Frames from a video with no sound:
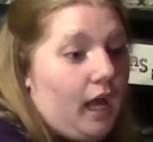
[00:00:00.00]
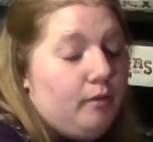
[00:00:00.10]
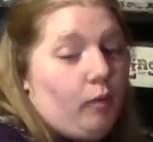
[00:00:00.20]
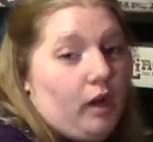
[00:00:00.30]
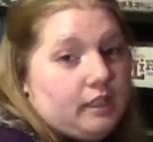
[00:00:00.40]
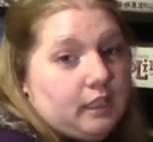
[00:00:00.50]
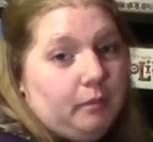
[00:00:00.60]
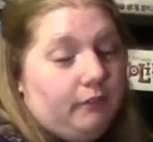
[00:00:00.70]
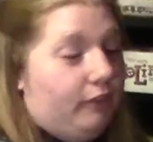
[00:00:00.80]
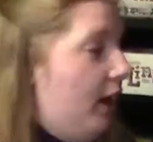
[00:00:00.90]
I've been wanting this
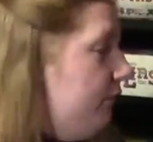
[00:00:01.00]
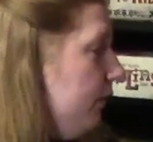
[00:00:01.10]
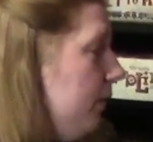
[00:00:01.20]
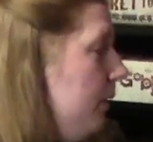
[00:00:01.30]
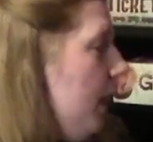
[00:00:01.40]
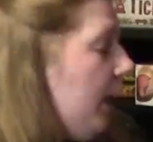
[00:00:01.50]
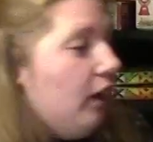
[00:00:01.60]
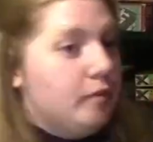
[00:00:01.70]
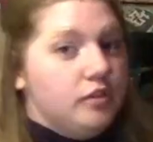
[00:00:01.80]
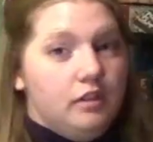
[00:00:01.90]
book forever, and
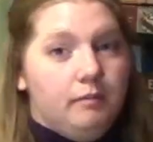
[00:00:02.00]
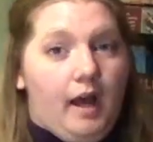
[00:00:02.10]
I almost didn't